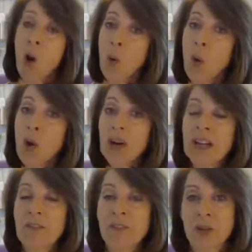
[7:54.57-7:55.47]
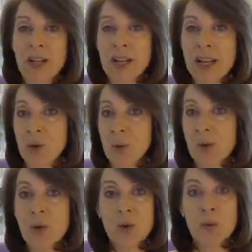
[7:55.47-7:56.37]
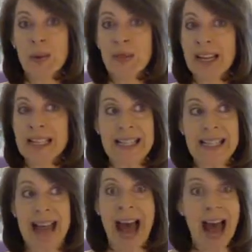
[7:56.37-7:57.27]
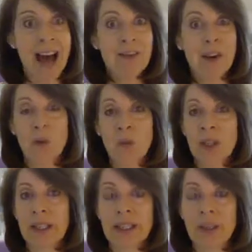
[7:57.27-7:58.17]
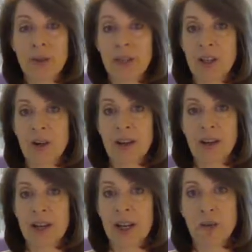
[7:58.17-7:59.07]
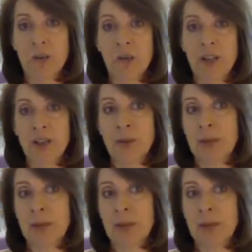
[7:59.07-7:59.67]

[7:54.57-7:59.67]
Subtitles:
Or if you're in a room that doesn't have a really interesting architectural feature,